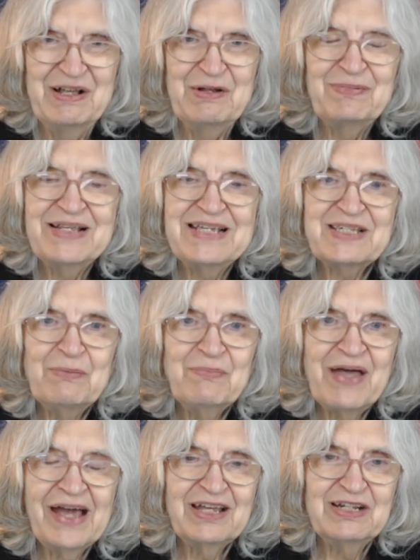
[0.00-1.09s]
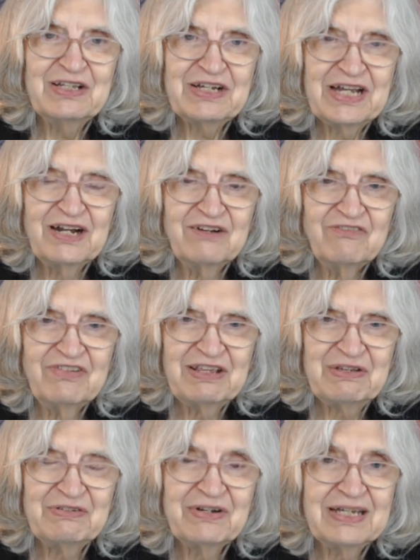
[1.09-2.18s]
Please come back and look at our
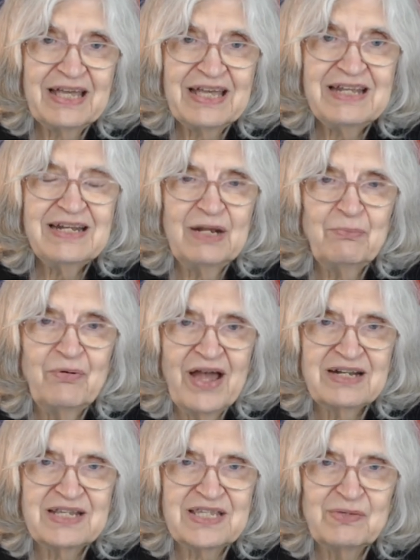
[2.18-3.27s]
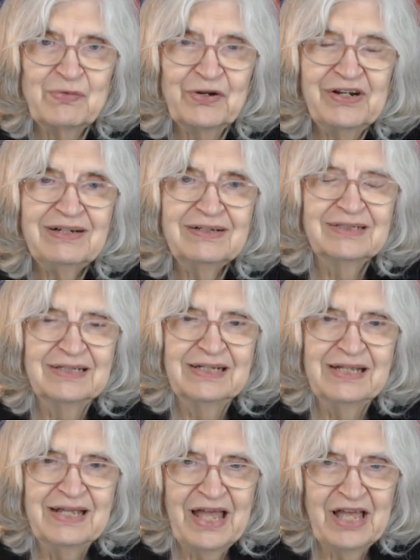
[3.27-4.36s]
video again and practice some more.
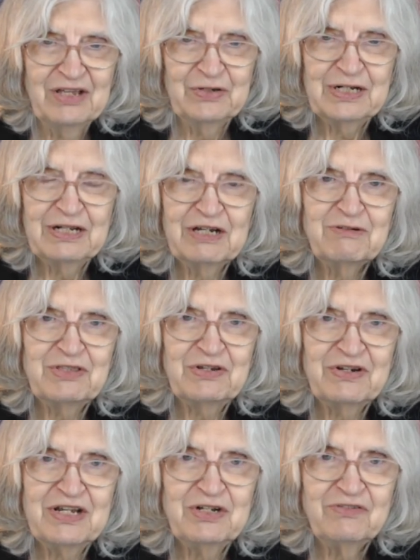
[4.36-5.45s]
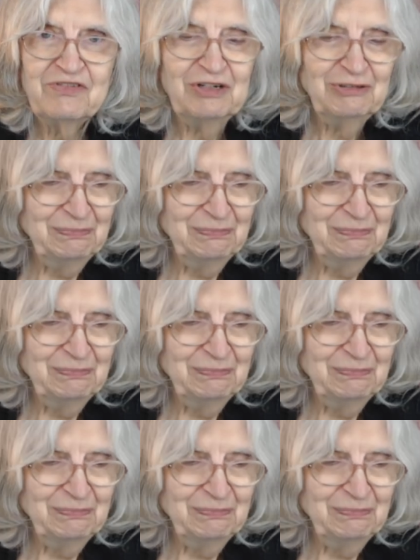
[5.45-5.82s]
And good luck with your interview.